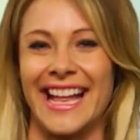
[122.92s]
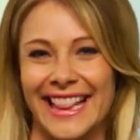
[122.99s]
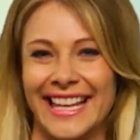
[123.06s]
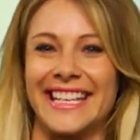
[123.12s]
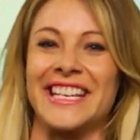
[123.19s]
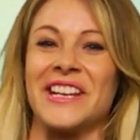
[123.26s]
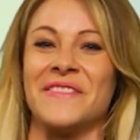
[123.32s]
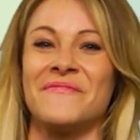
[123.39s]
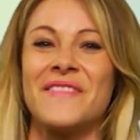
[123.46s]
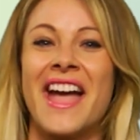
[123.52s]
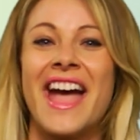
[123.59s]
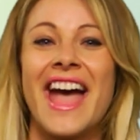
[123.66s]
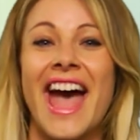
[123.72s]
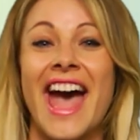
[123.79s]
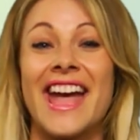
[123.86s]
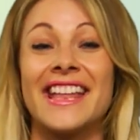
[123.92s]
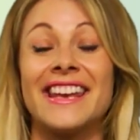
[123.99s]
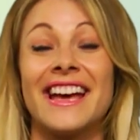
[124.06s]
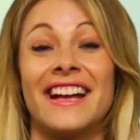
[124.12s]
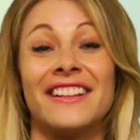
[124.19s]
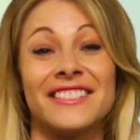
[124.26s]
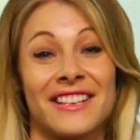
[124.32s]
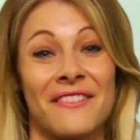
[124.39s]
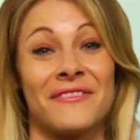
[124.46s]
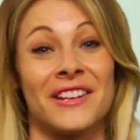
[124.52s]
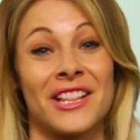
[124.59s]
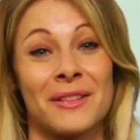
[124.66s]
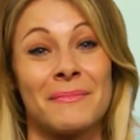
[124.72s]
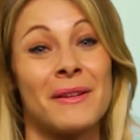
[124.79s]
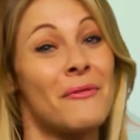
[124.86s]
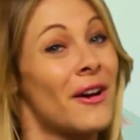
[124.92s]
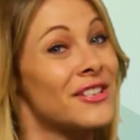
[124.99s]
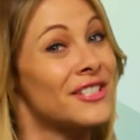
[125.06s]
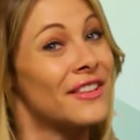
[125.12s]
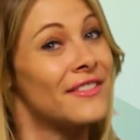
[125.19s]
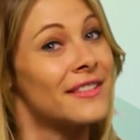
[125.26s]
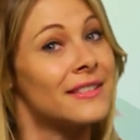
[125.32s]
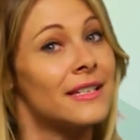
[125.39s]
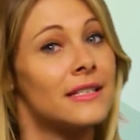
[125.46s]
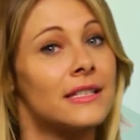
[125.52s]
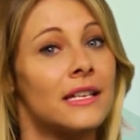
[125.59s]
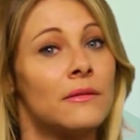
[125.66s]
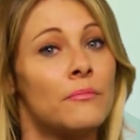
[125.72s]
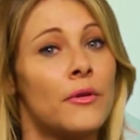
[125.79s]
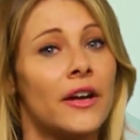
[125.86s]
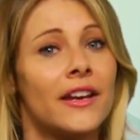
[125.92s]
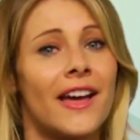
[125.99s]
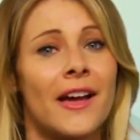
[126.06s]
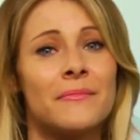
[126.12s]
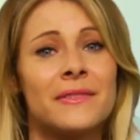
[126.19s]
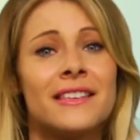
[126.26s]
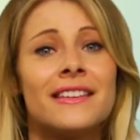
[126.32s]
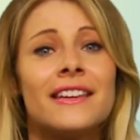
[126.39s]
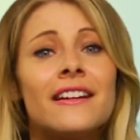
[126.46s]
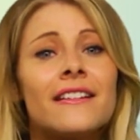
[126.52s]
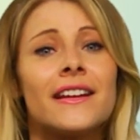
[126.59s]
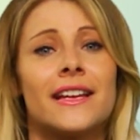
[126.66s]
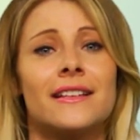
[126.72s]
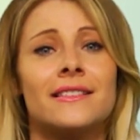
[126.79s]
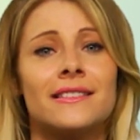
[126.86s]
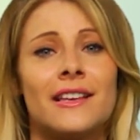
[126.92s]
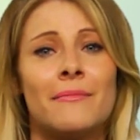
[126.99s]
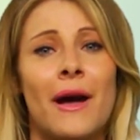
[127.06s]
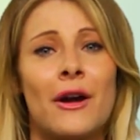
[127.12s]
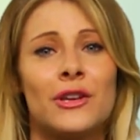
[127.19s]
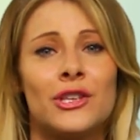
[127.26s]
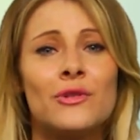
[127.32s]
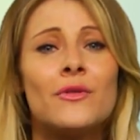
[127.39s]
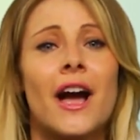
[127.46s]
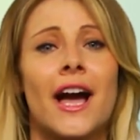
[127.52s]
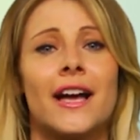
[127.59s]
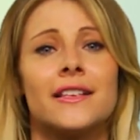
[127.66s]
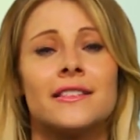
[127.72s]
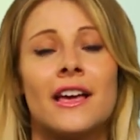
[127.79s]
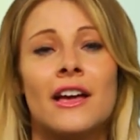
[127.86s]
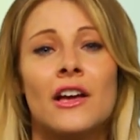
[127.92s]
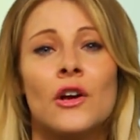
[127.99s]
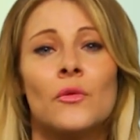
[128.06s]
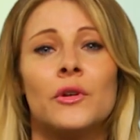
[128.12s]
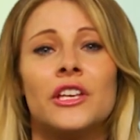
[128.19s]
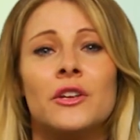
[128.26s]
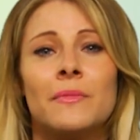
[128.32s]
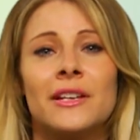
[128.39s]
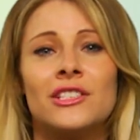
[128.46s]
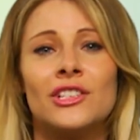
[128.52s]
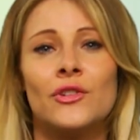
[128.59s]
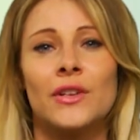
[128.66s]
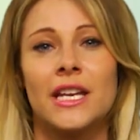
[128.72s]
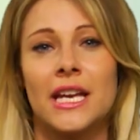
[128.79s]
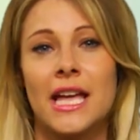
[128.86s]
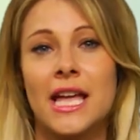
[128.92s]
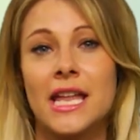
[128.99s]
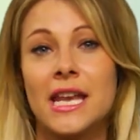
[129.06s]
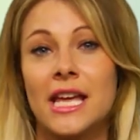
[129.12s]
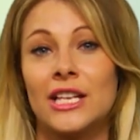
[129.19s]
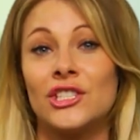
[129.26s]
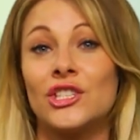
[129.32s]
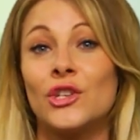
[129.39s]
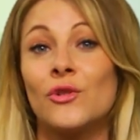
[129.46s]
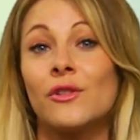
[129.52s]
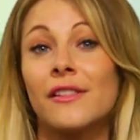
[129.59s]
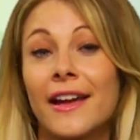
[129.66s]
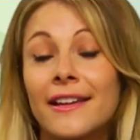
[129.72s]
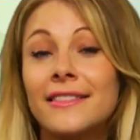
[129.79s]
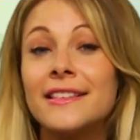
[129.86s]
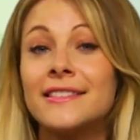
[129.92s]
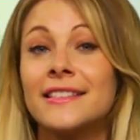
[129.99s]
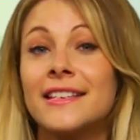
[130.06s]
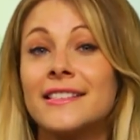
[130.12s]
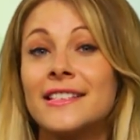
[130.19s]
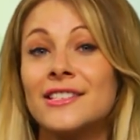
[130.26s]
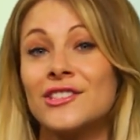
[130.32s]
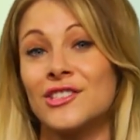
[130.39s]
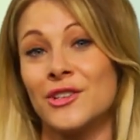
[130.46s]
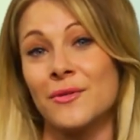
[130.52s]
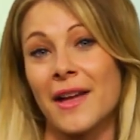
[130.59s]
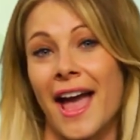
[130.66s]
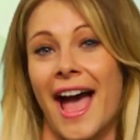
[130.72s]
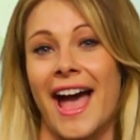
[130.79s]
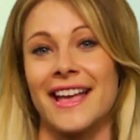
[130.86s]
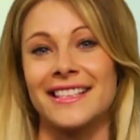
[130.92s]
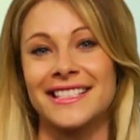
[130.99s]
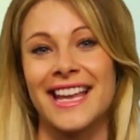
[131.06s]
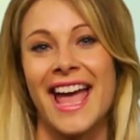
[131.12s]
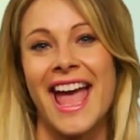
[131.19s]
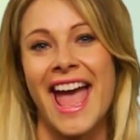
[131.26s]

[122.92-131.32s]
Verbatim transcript: I like it. And I'll definitely be watching this season, but I'm curious about you guys. Will you be tuning in? Do you like the season's new cast?